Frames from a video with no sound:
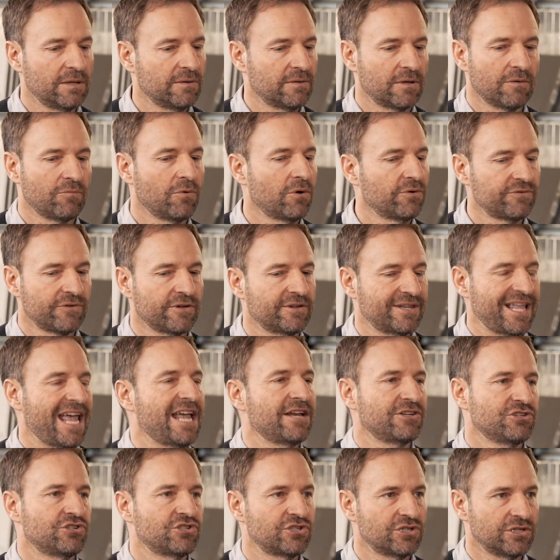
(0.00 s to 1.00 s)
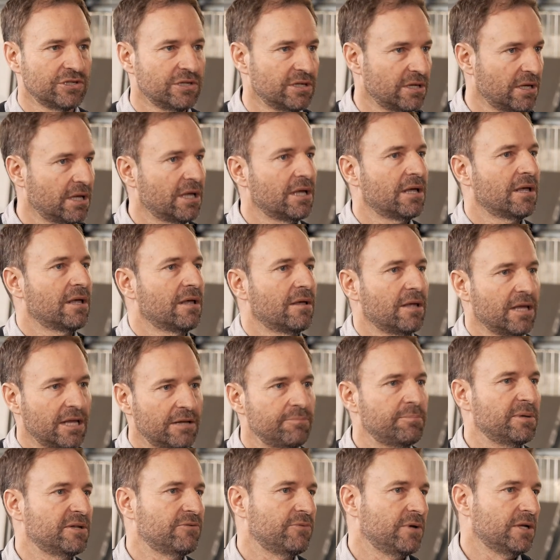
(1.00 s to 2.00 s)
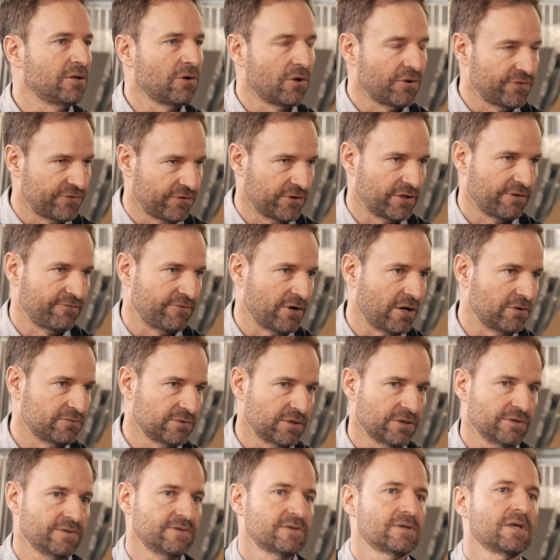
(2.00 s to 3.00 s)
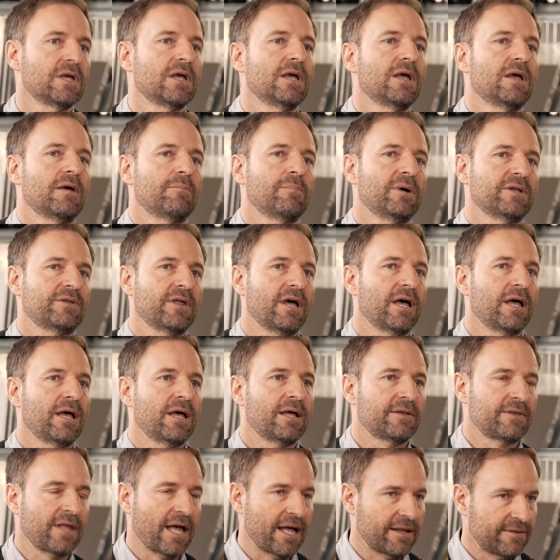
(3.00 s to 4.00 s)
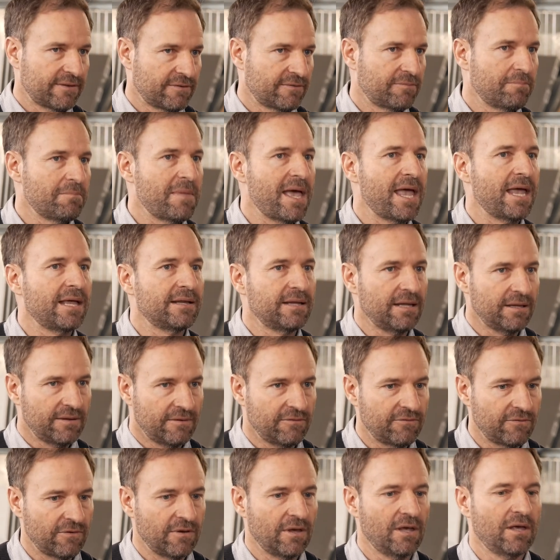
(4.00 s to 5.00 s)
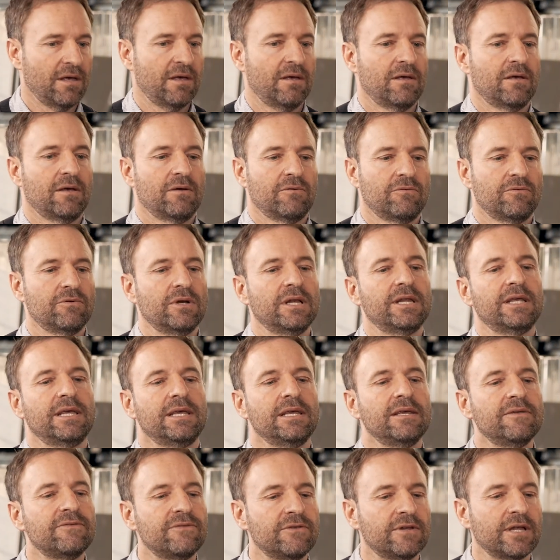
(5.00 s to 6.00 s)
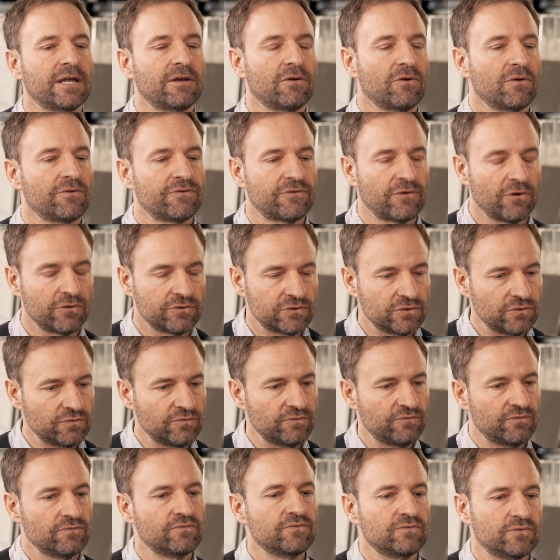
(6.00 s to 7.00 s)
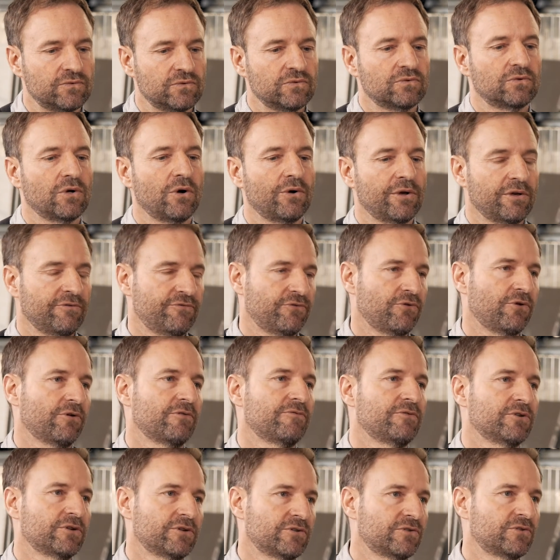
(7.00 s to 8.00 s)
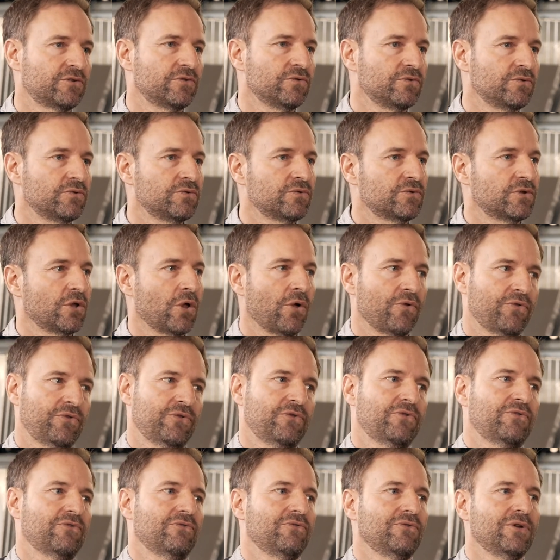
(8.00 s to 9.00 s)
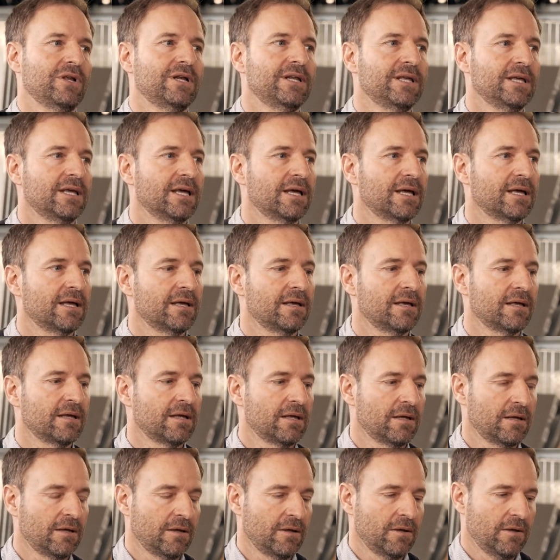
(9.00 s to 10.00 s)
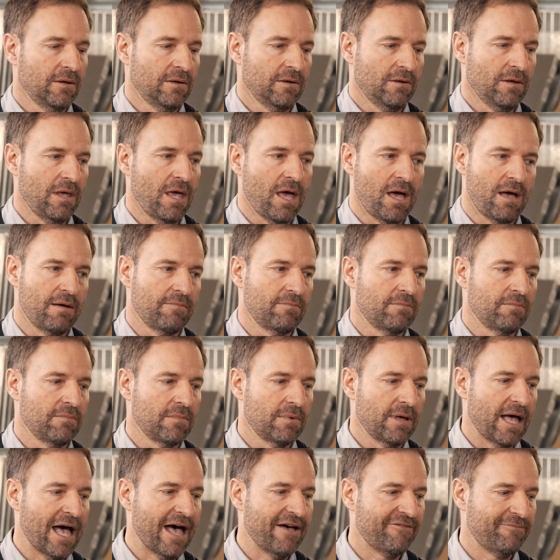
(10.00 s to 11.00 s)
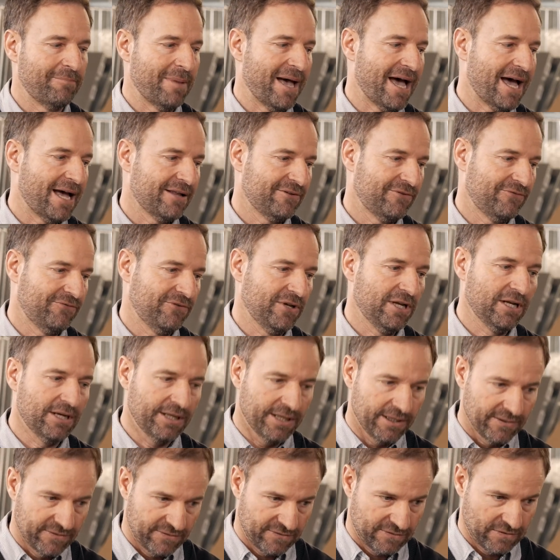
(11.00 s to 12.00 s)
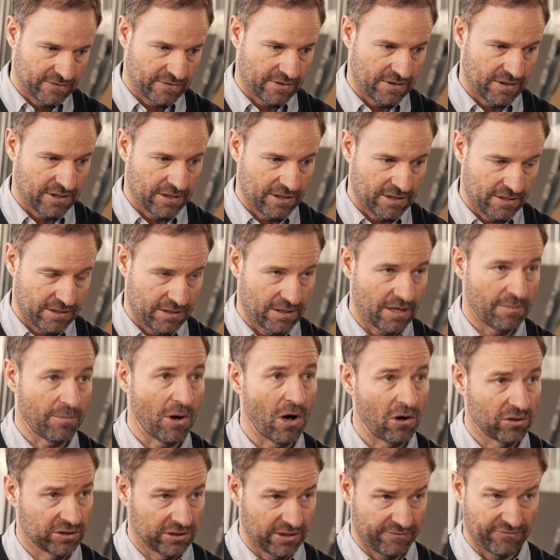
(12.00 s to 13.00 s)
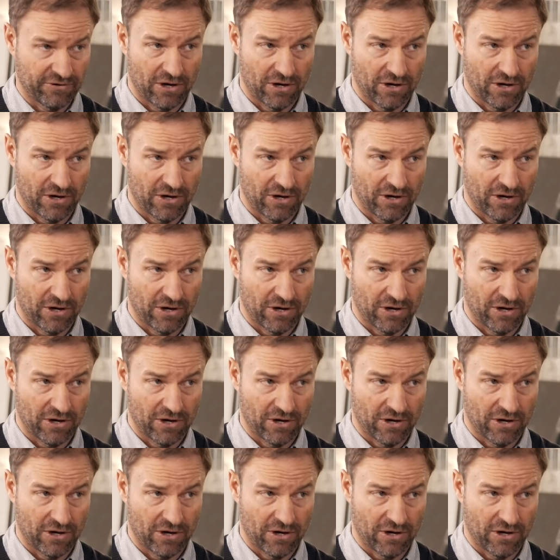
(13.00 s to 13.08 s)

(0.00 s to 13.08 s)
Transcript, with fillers: there was a tension in between also the founders, mm -hmm. but mm-hmm. uh, that made it uh, really easy then also to to going forward to not really uh, yeah, have bad feelings uh, mm-hmm. among the